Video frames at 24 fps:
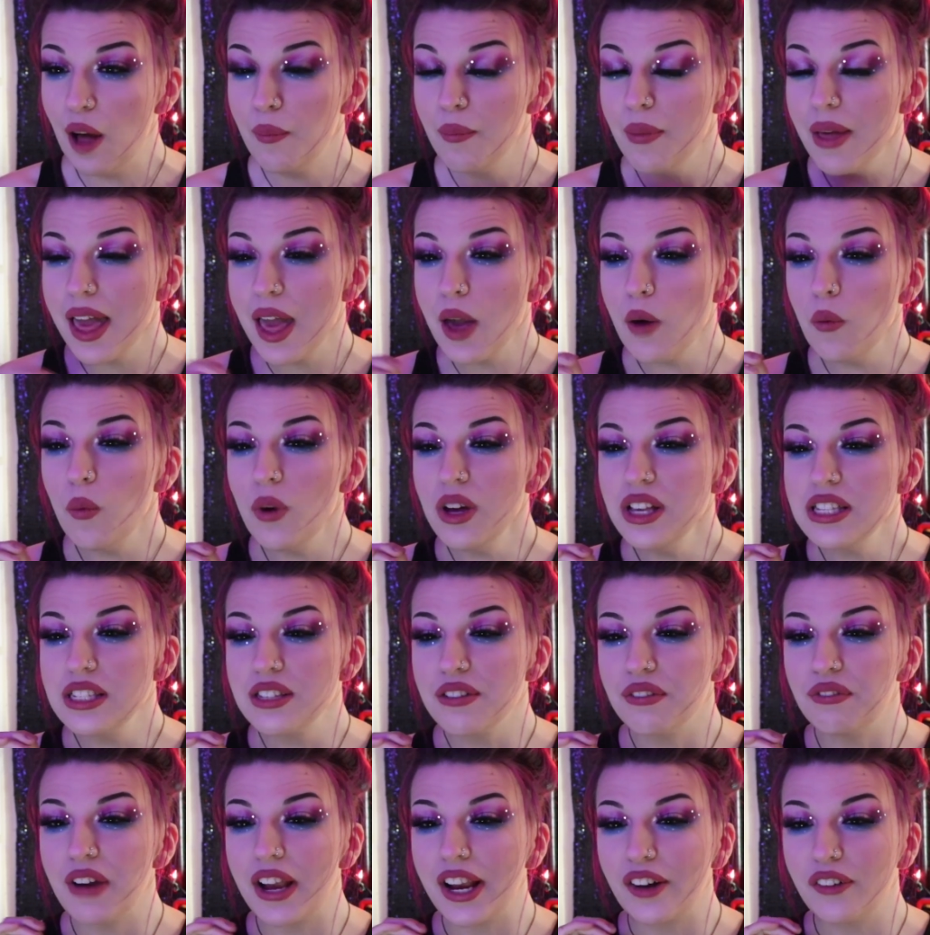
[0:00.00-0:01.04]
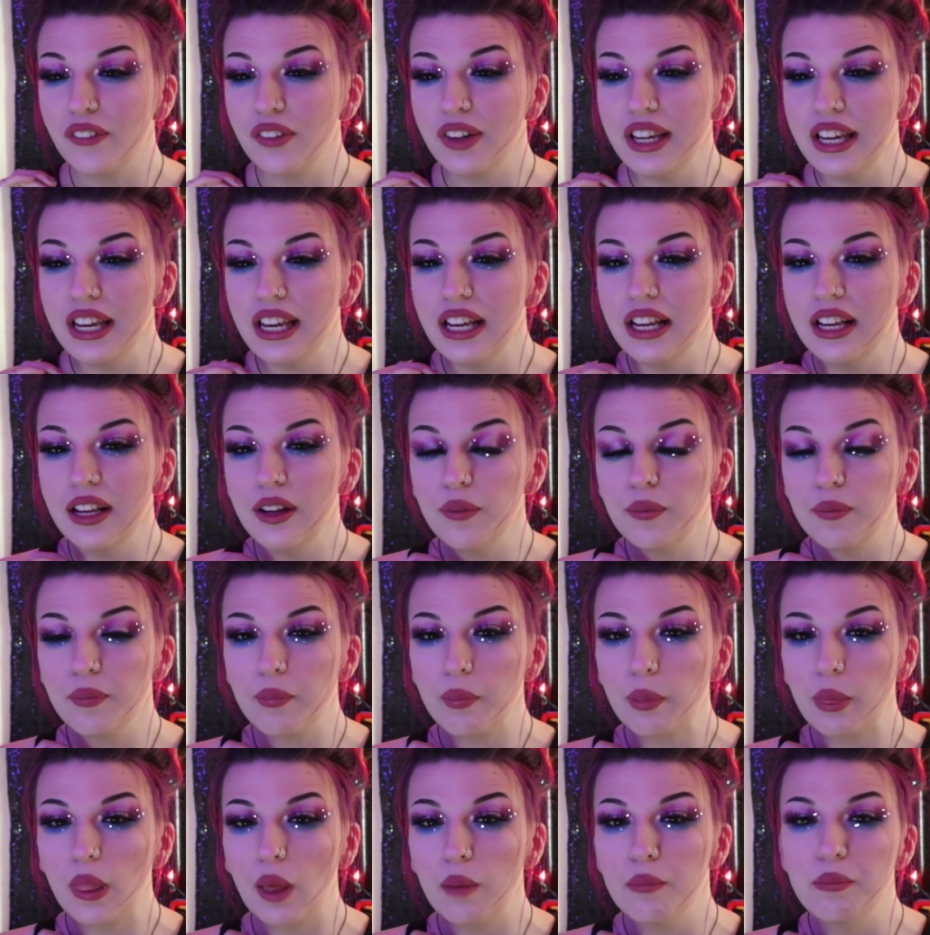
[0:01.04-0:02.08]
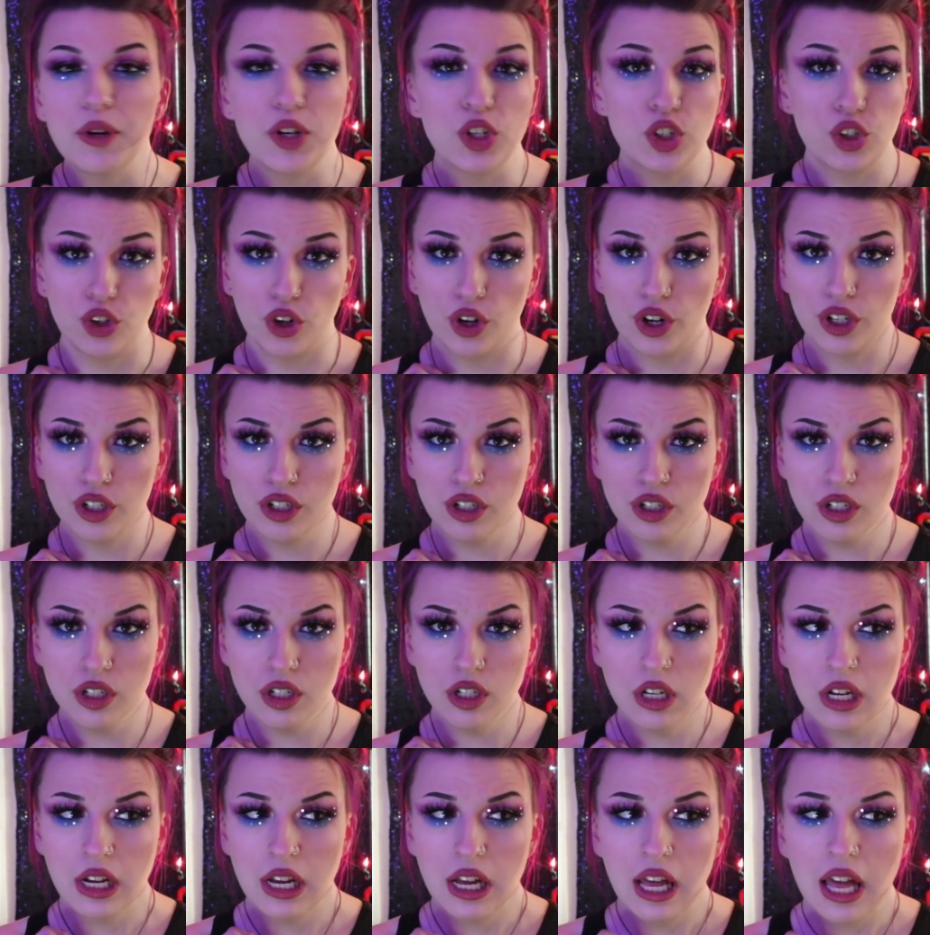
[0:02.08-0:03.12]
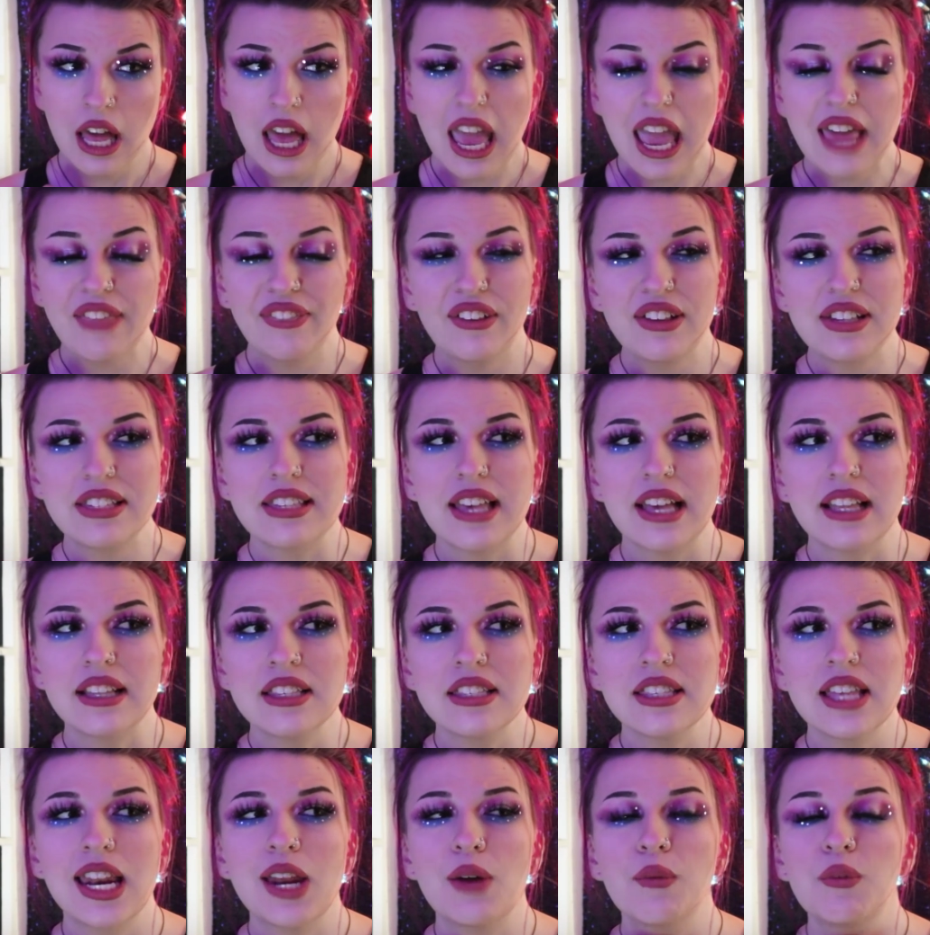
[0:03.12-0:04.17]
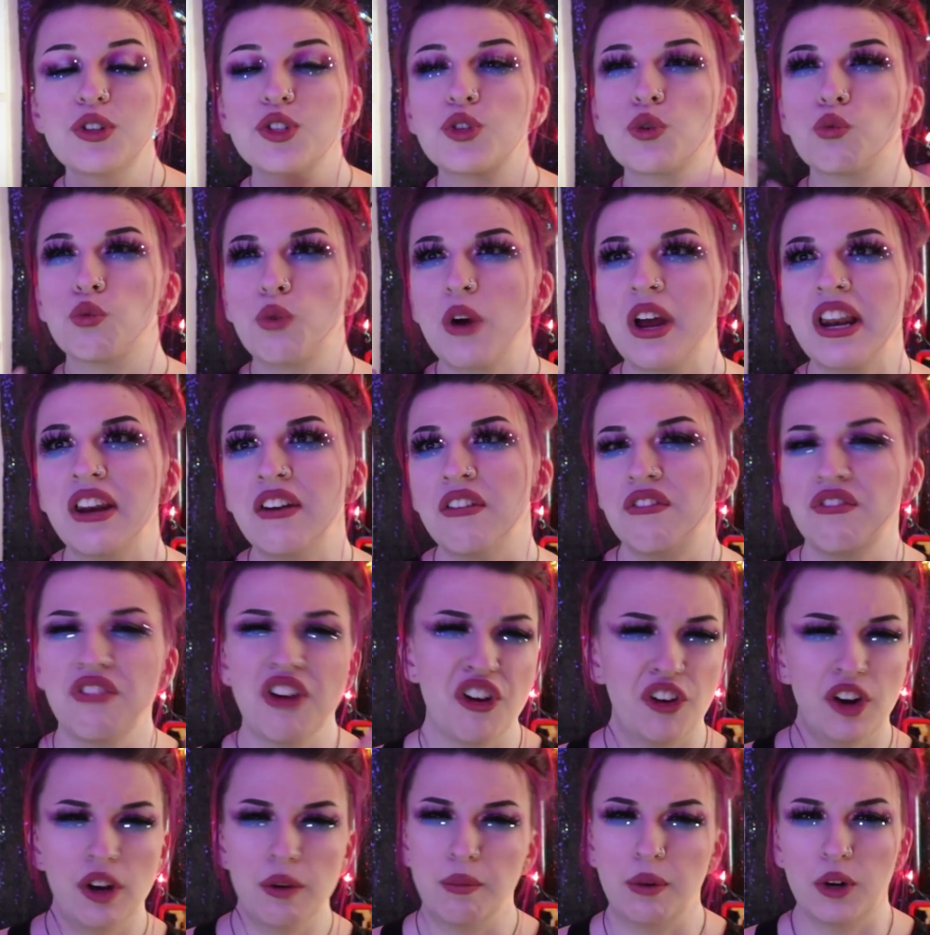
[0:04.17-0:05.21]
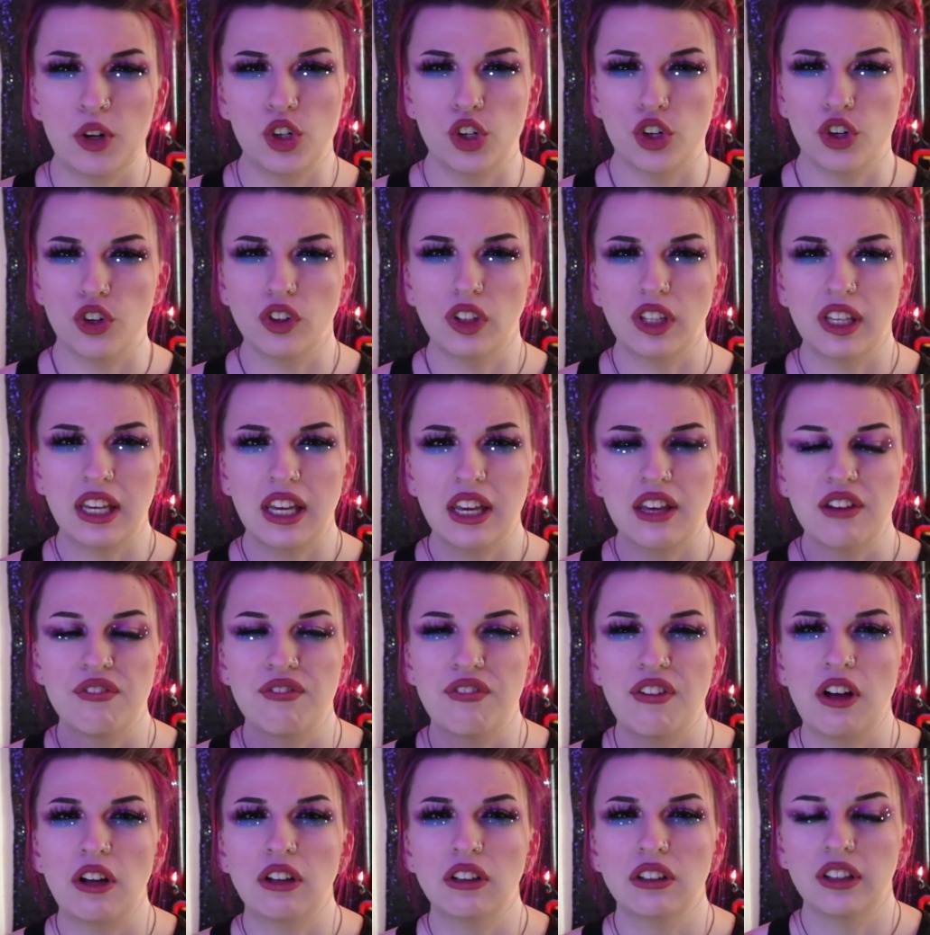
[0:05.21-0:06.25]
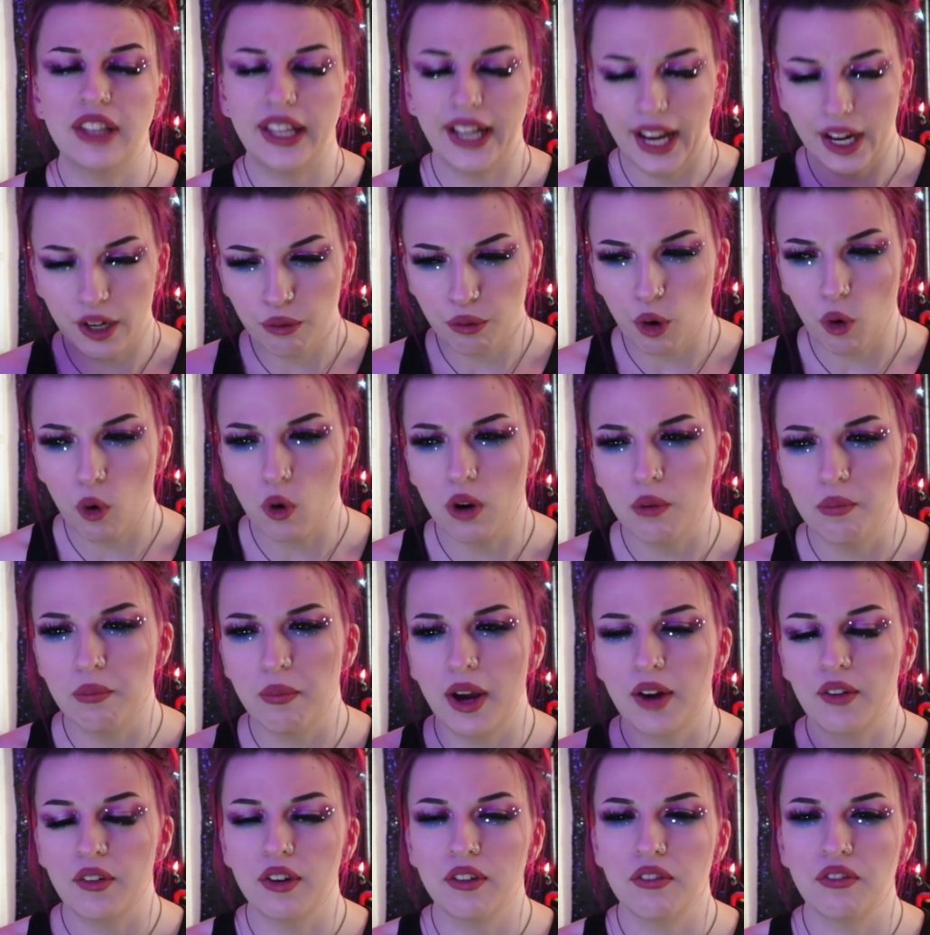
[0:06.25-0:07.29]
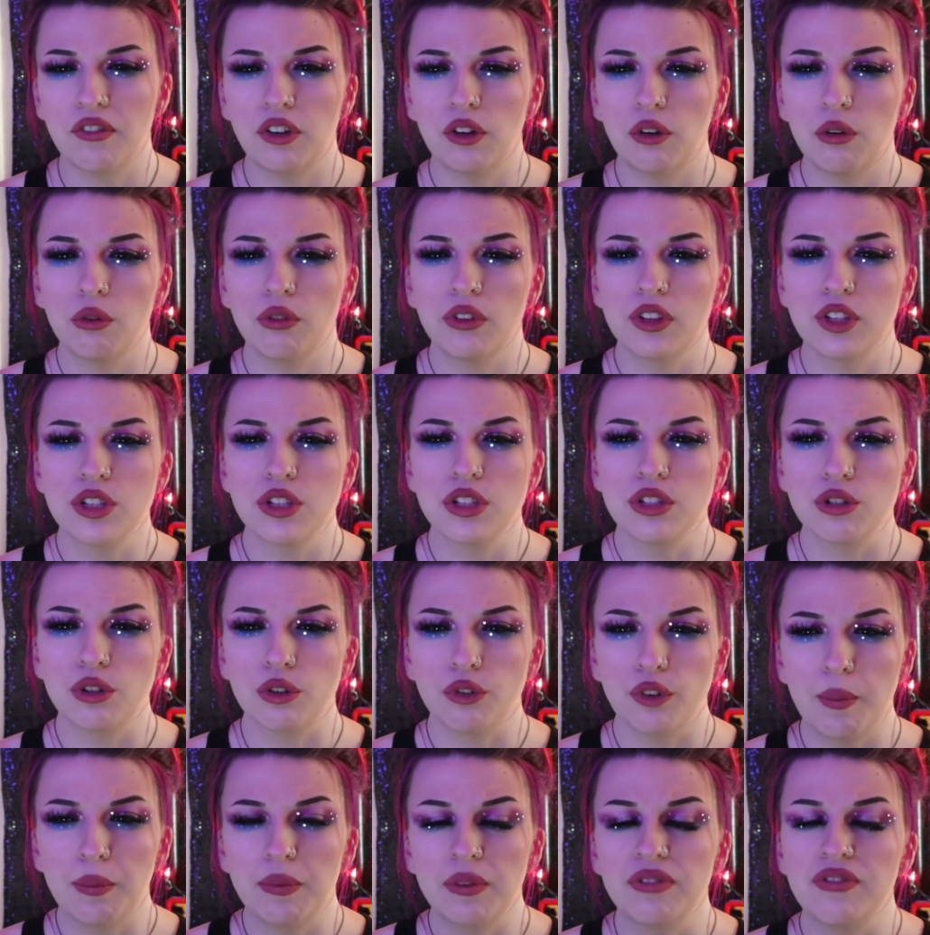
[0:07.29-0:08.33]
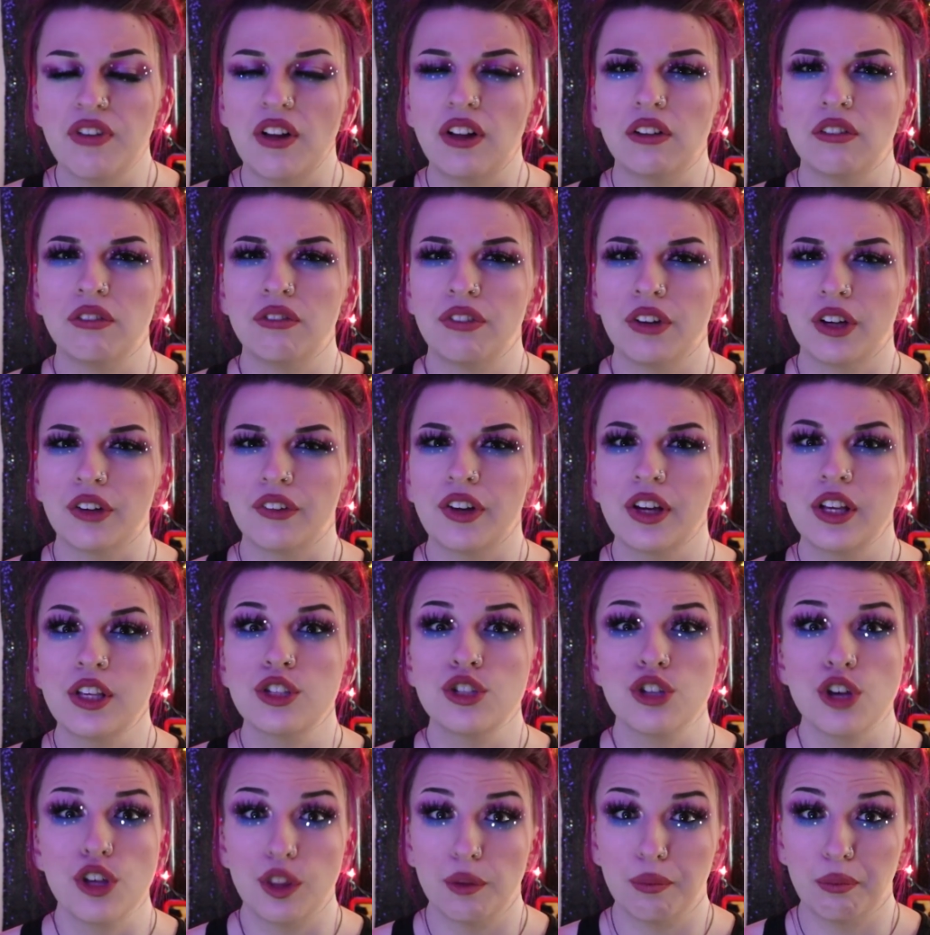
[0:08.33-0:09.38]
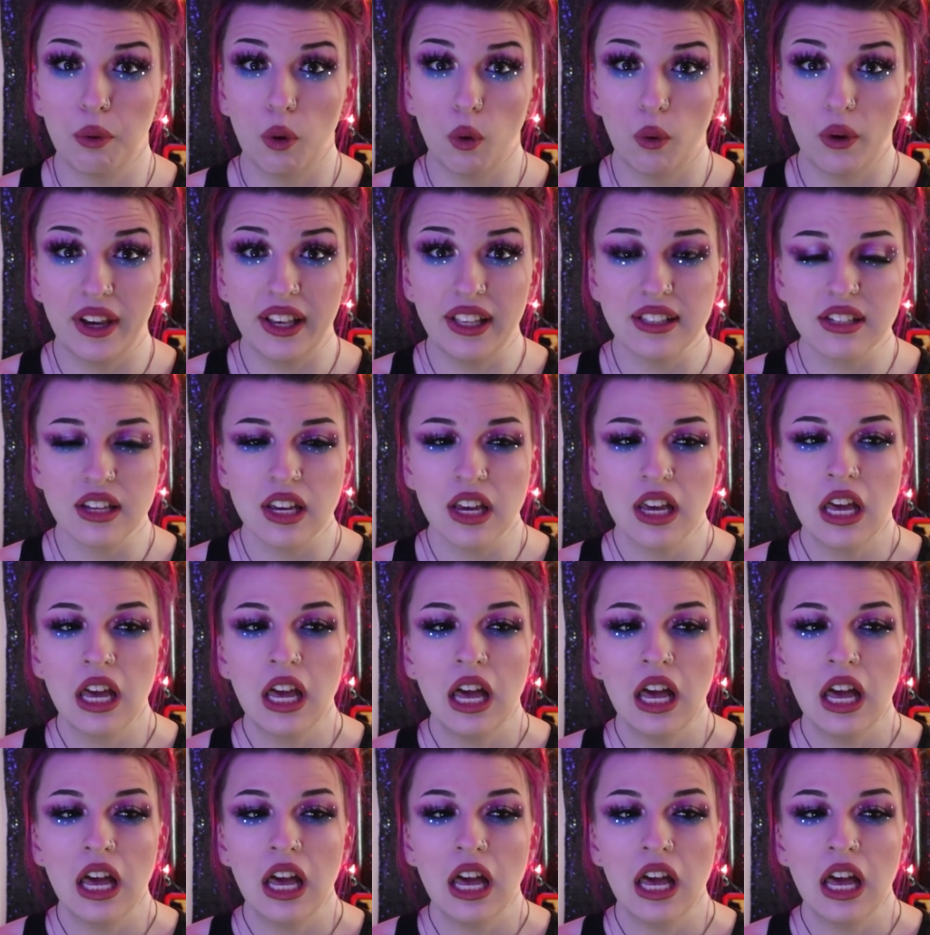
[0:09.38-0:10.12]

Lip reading: It was very mature, in the sense that it was written very maturely. It felt like I wrote in my review, the script felt very to the point.